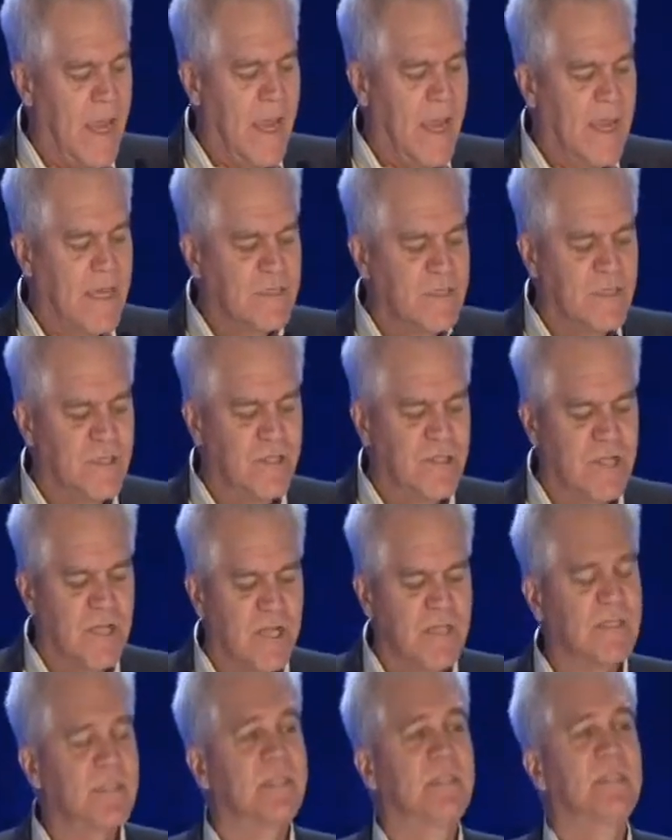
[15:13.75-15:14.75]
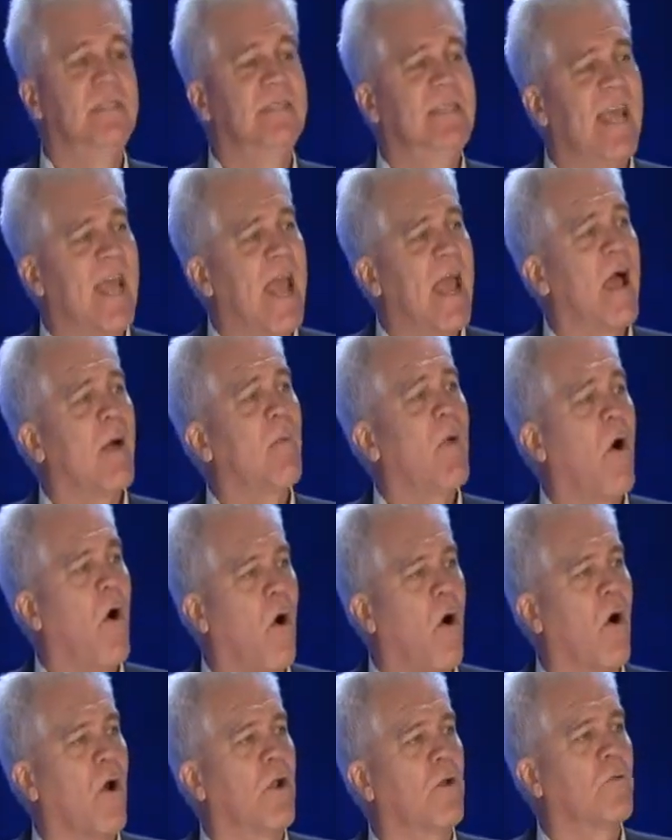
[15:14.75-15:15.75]
It's just damn
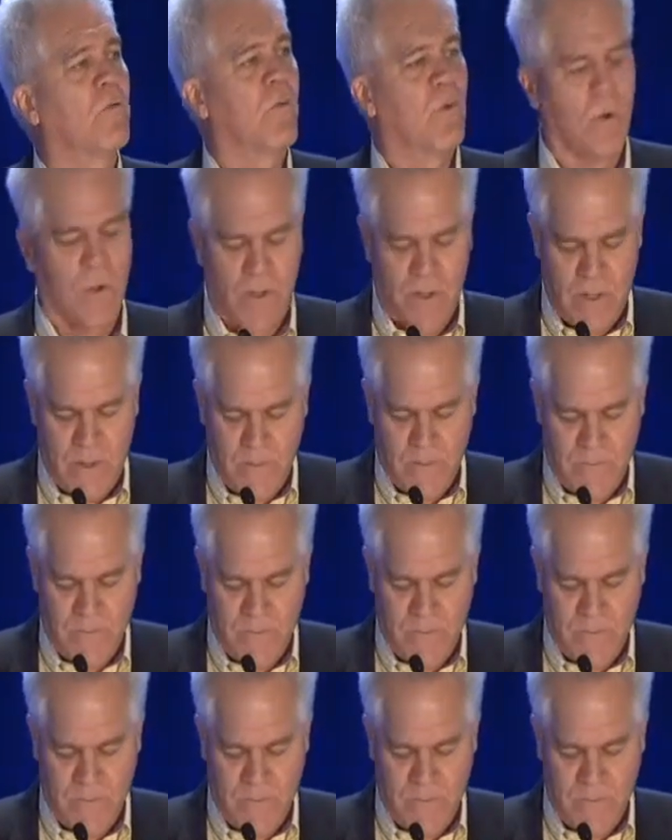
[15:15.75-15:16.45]
hard work.